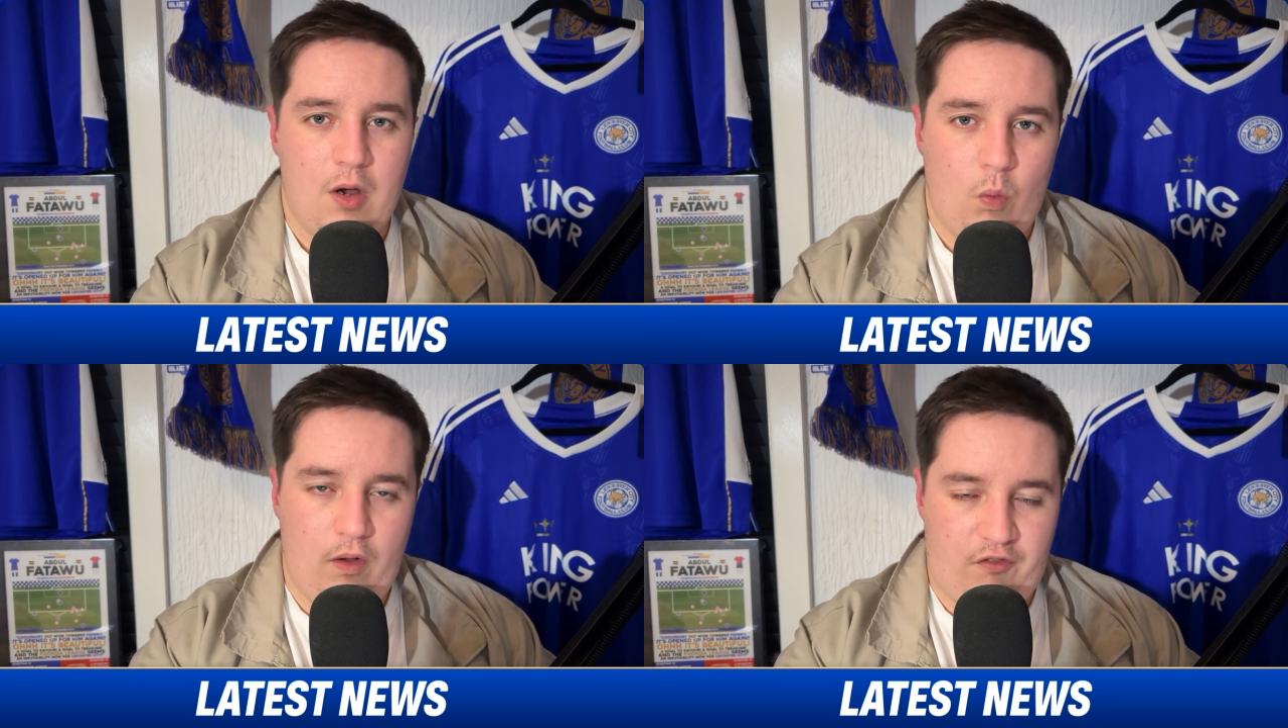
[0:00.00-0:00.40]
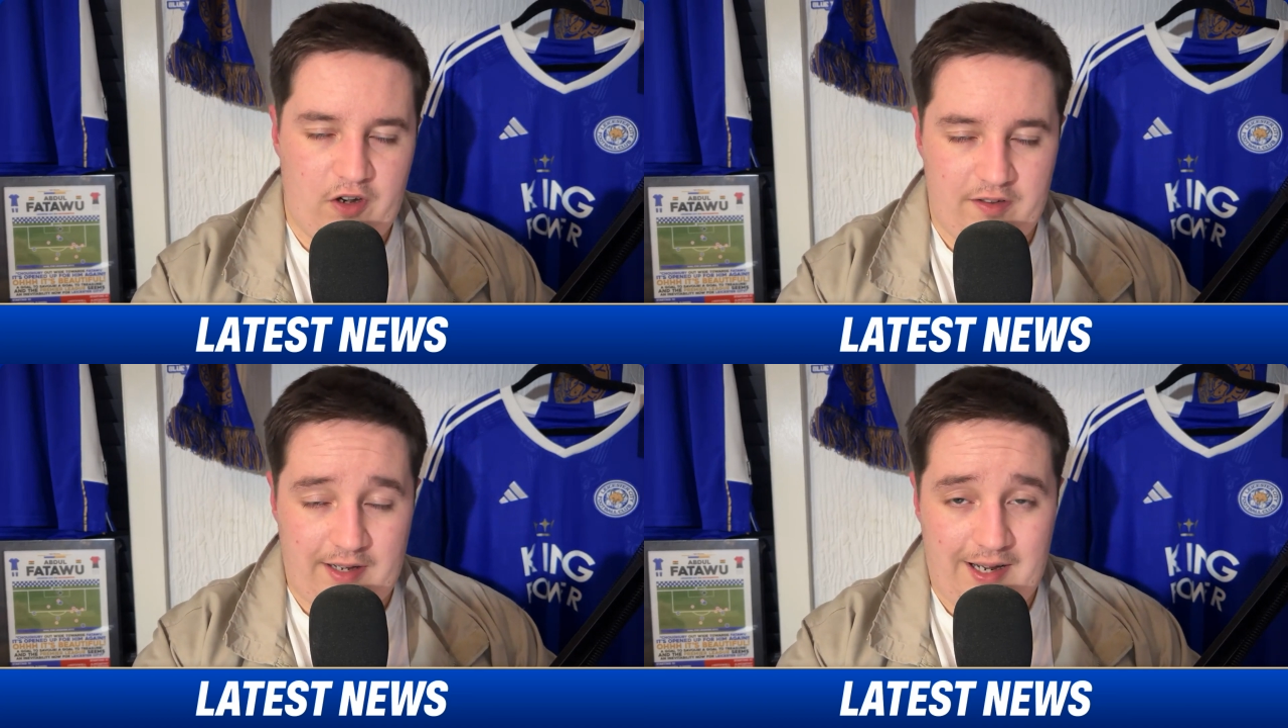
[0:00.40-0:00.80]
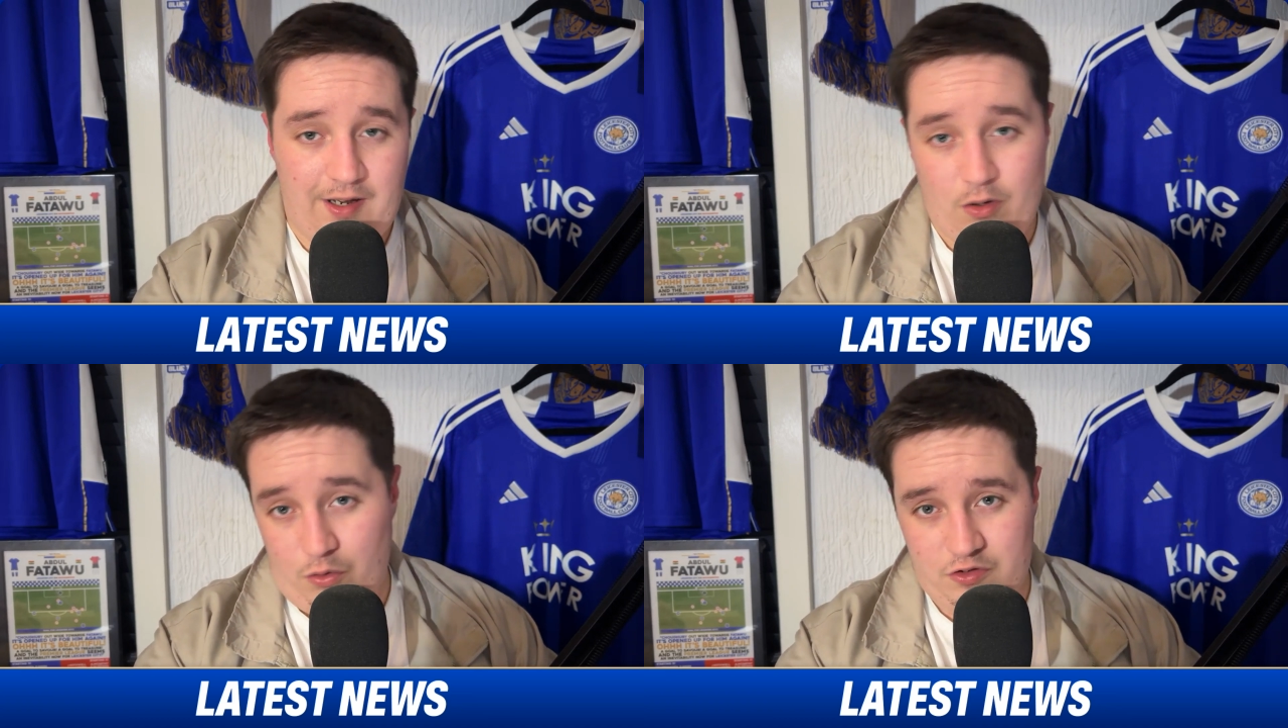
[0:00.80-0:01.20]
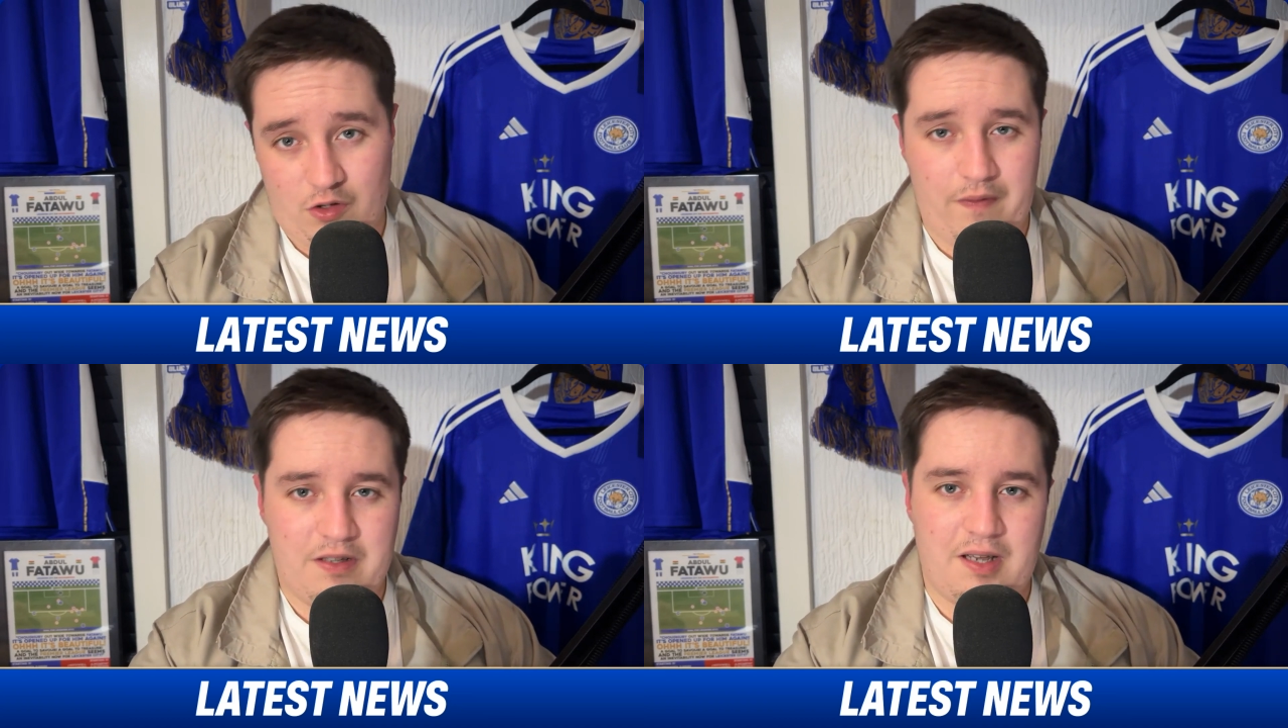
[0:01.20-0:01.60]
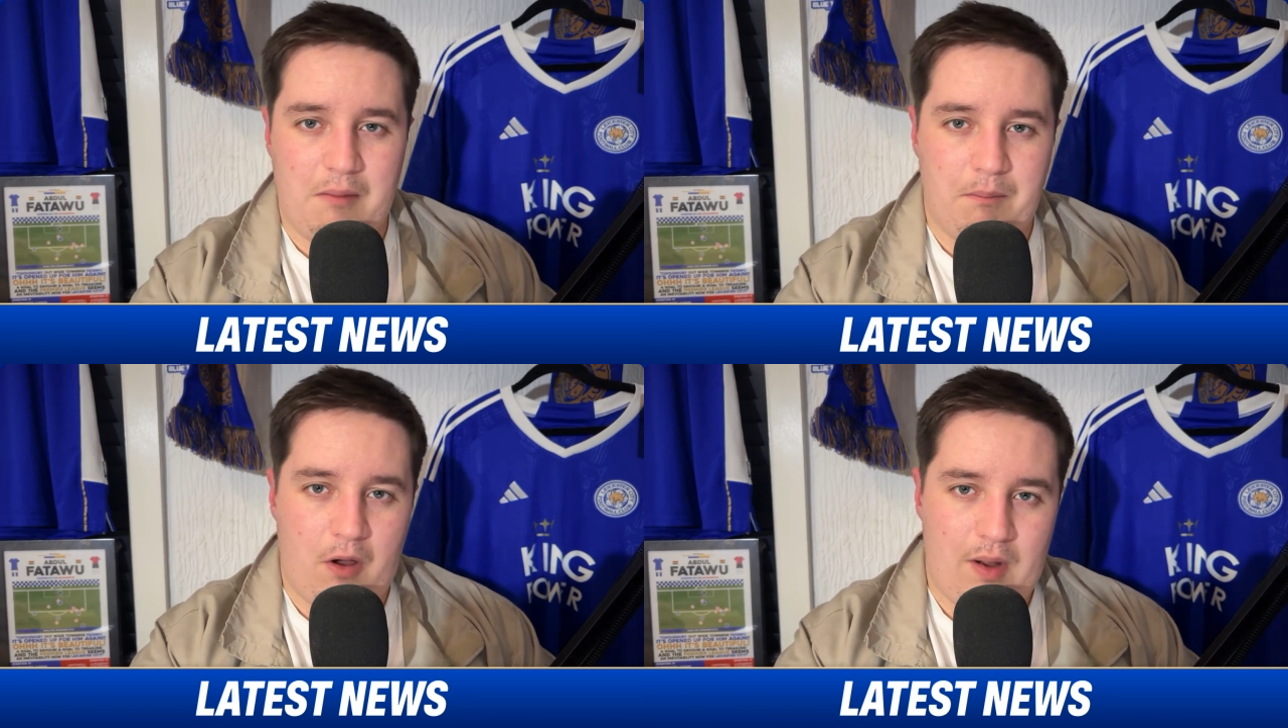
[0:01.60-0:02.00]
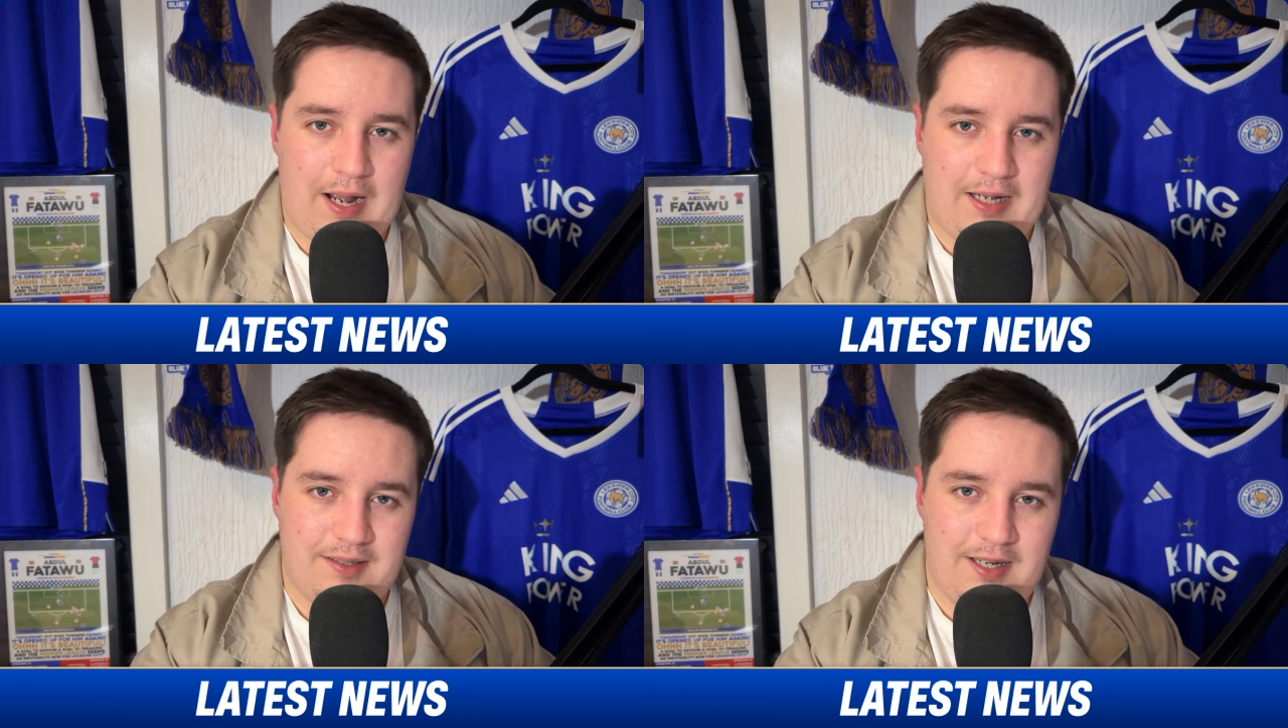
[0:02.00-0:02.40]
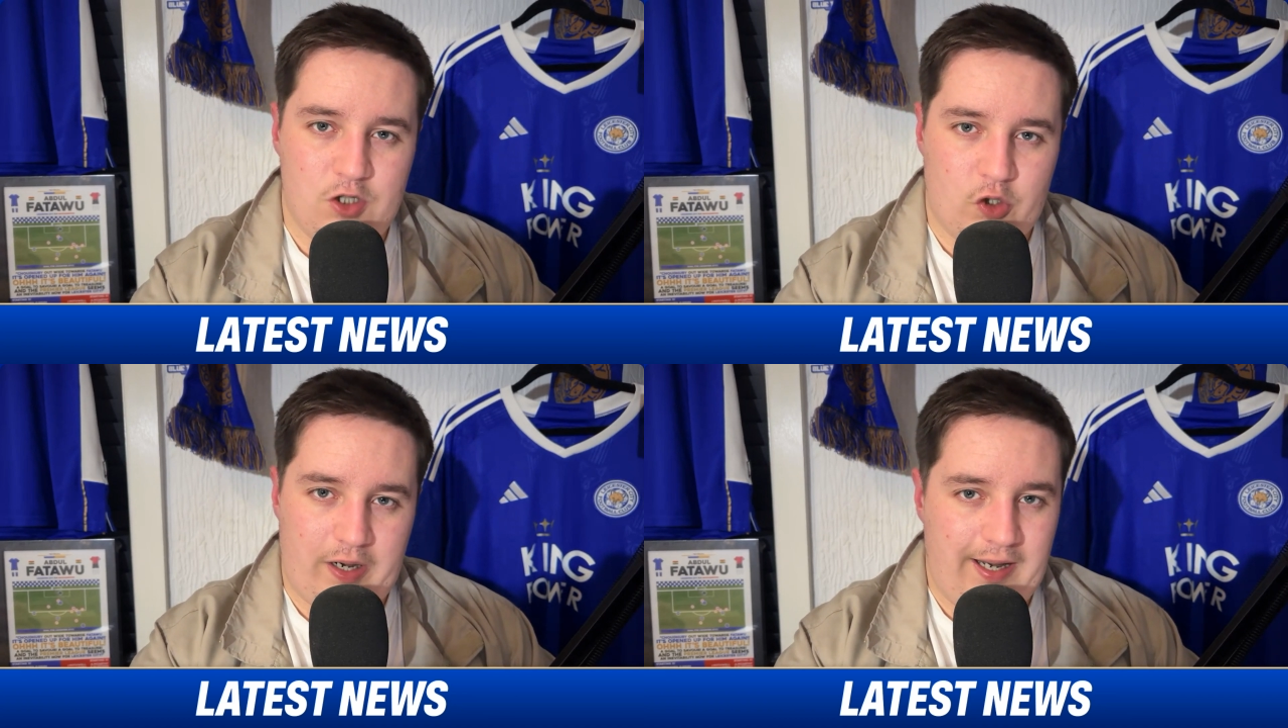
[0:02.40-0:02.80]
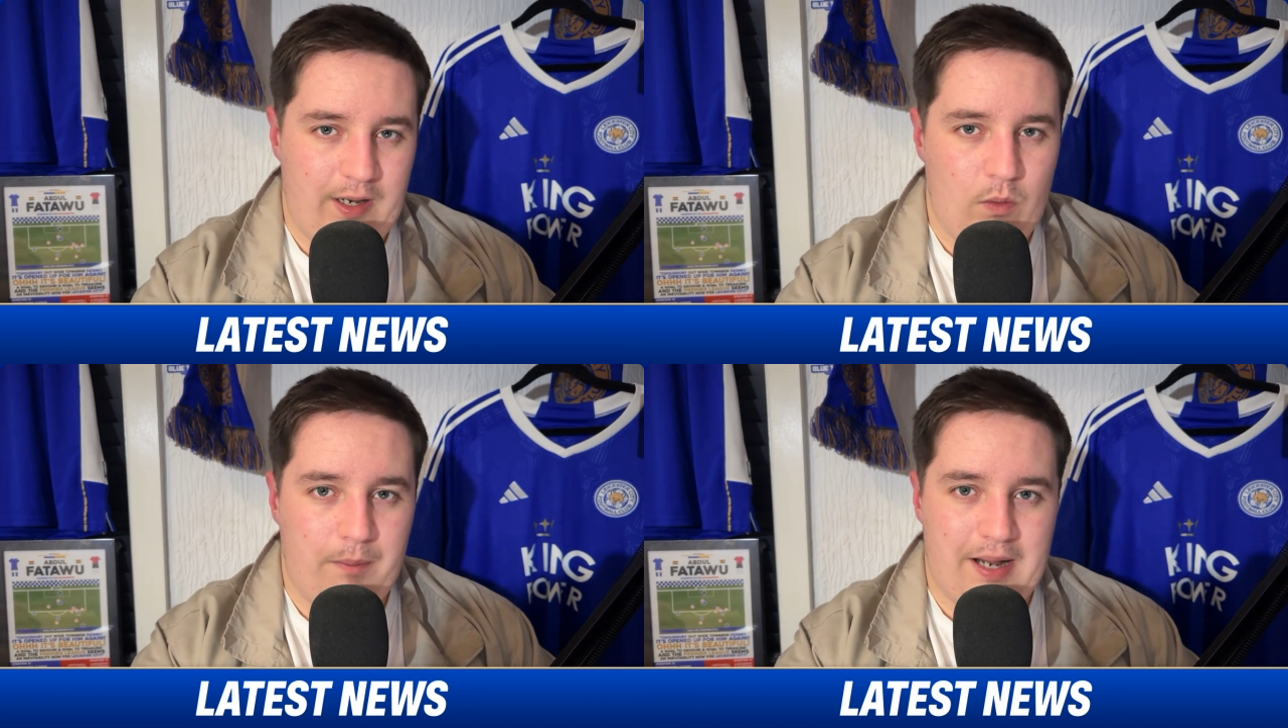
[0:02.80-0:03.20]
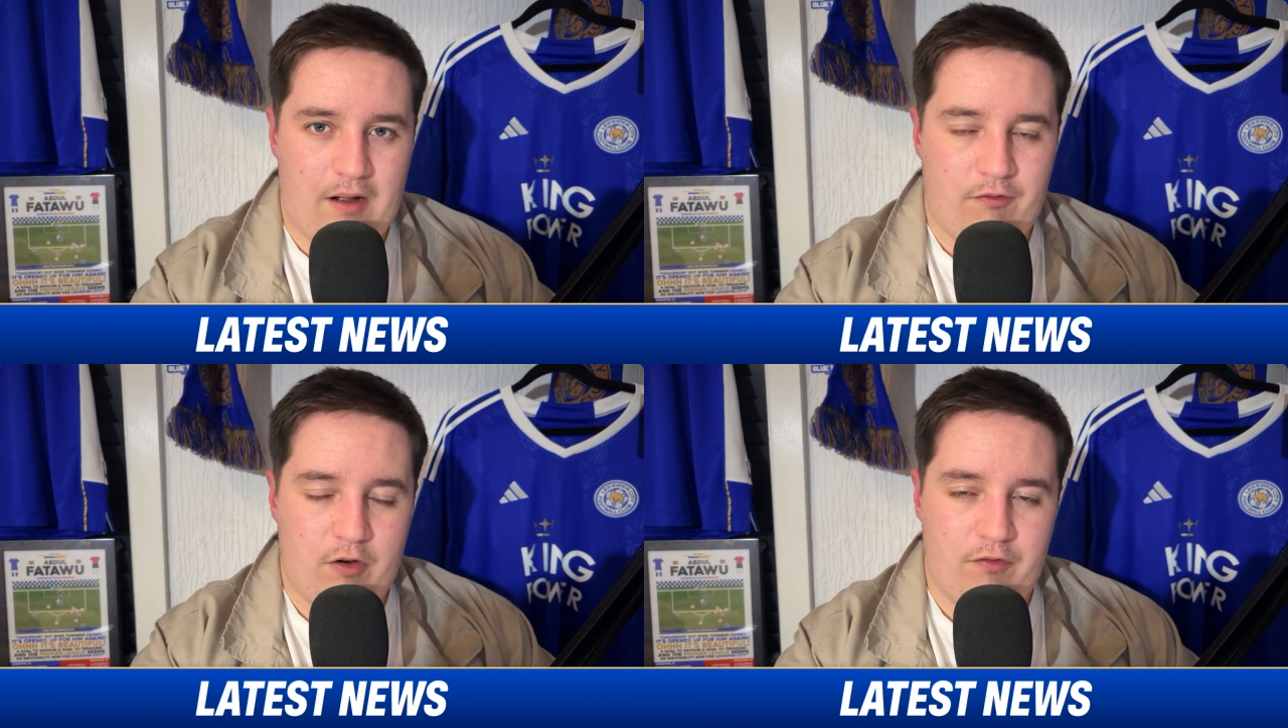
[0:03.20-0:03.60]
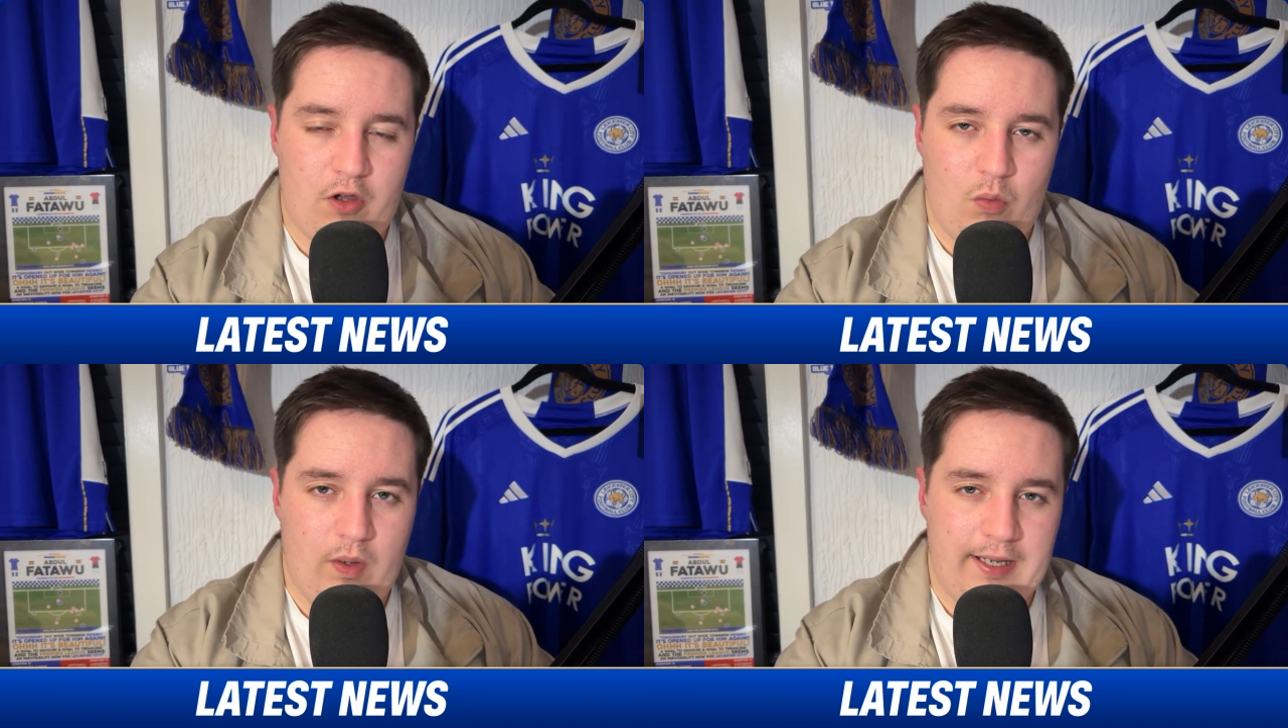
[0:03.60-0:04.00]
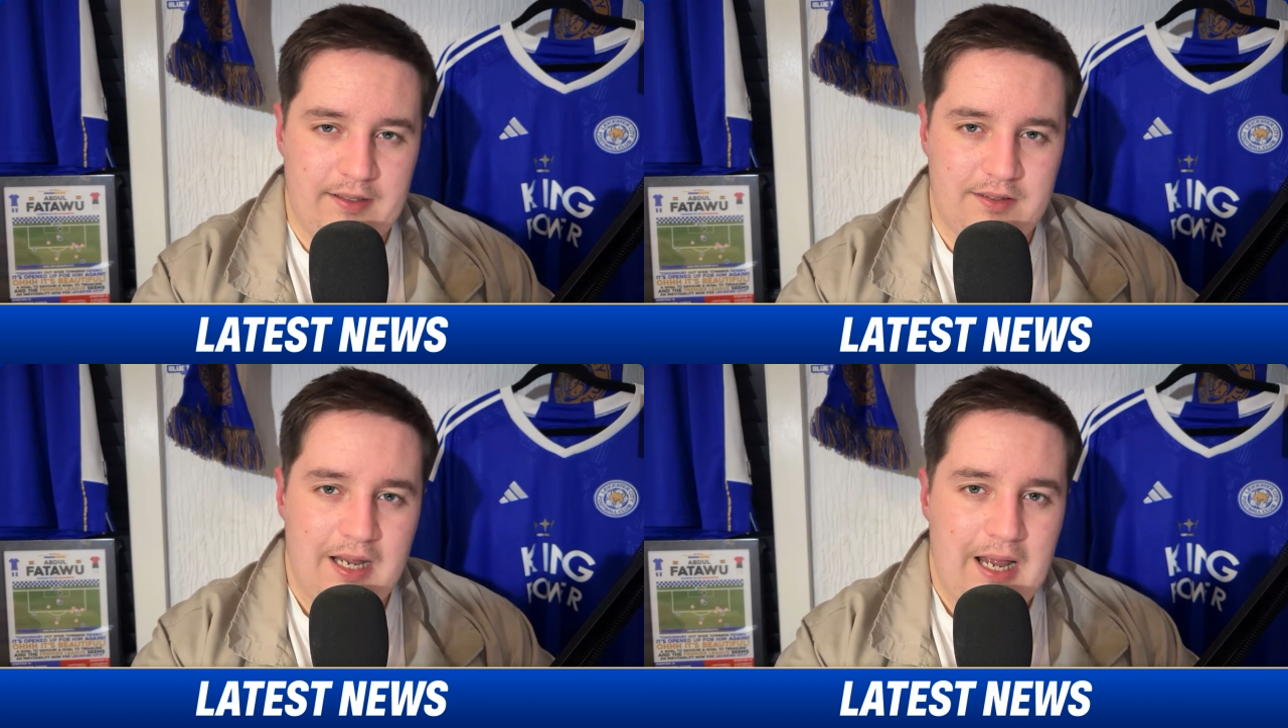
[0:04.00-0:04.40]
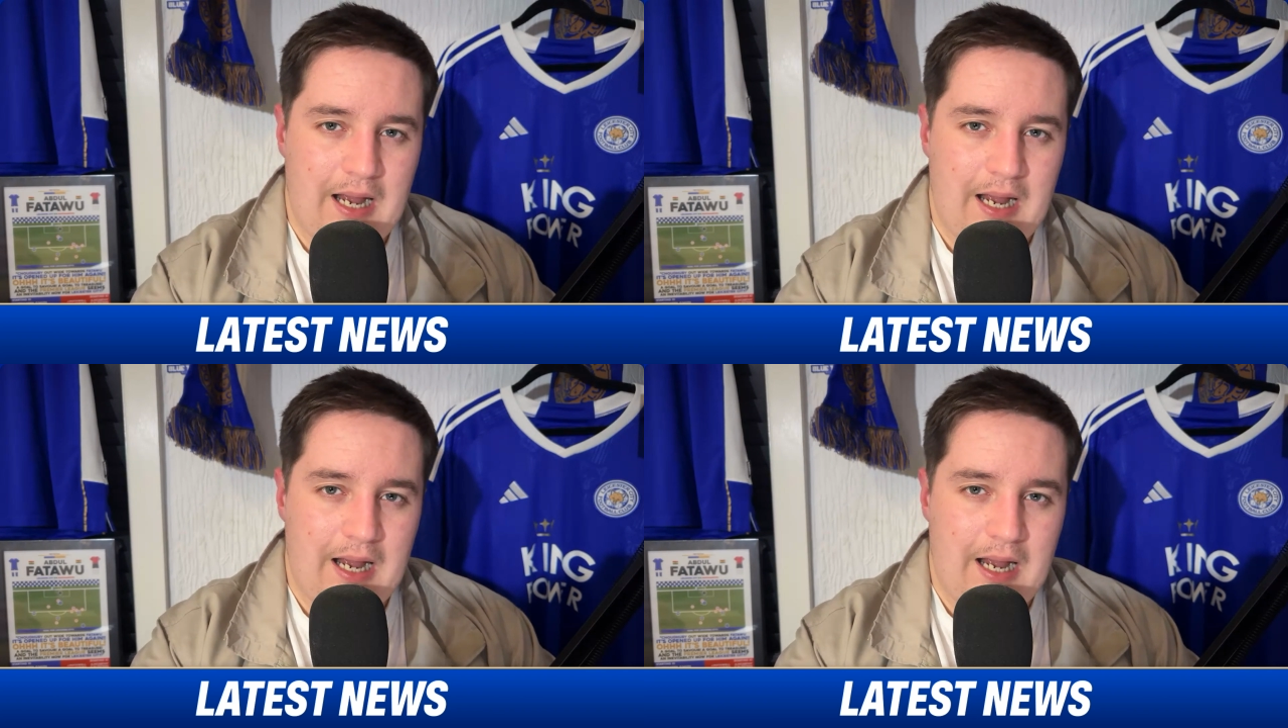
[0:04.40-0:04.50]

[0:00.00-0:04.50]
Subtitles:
Wilfred Ndidi, also in the same boat, has an injury and he will be out for a few weeks.